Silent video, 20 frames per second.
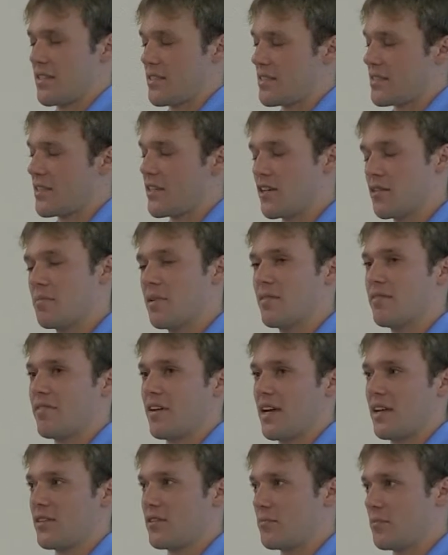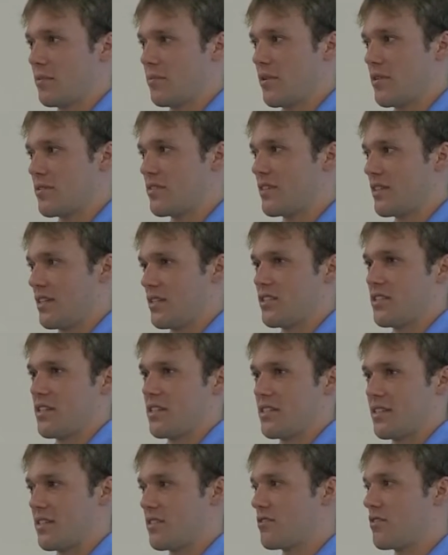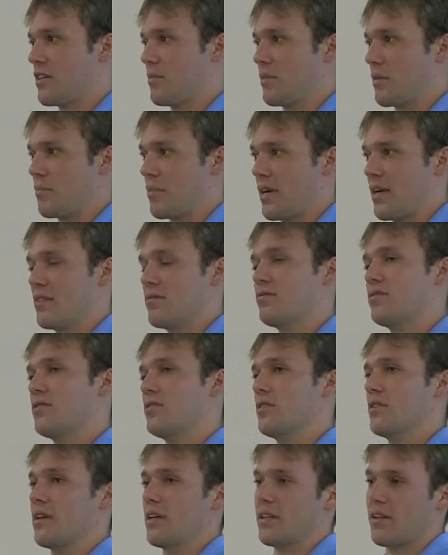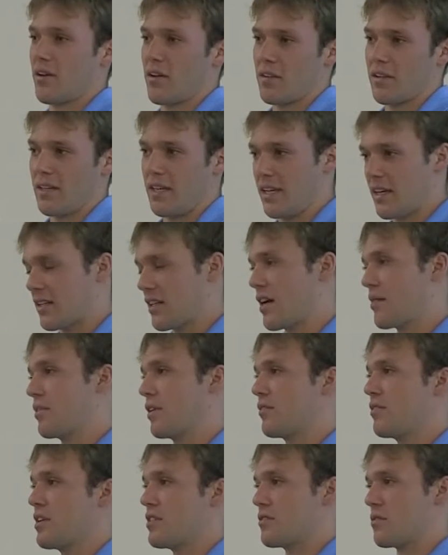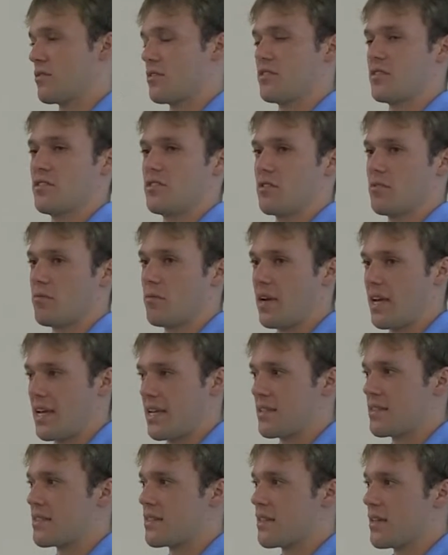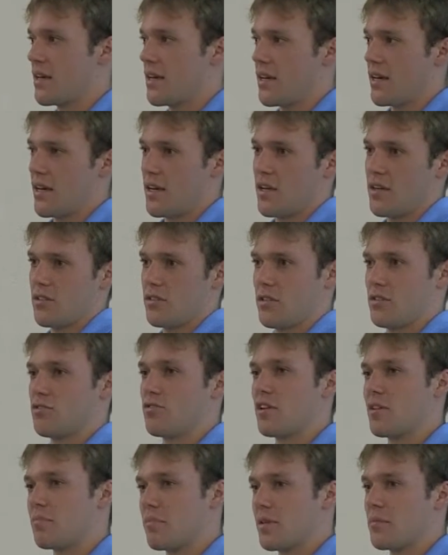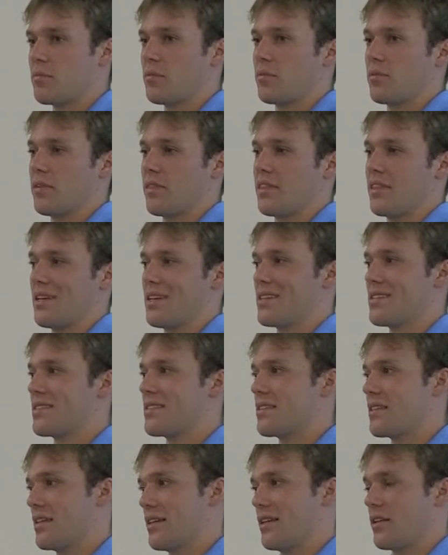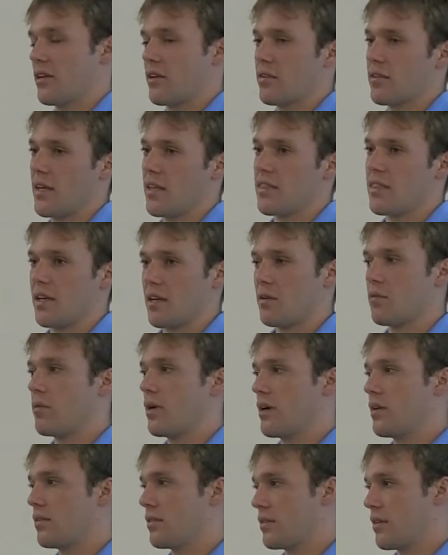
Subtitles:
It could be fatal, but mostly it's just extremely painful, and all the economic resources you waste to treat people with this, they think, well,